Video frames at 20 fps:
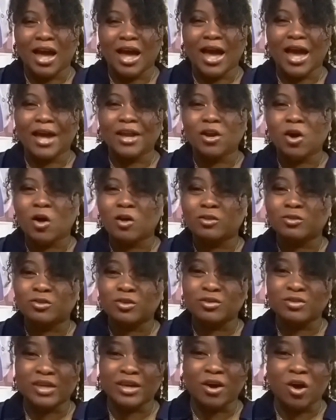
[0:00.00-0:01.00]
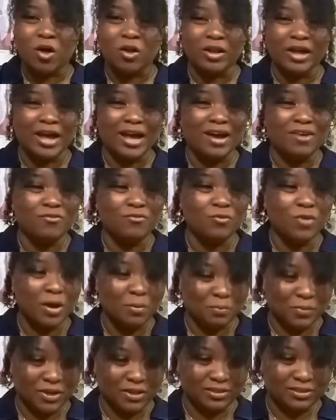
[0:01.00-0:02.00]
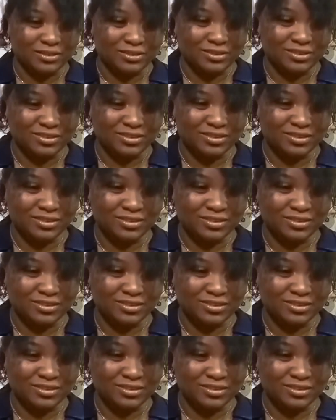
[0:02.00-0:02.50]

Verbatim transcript: And also, they all have weapons.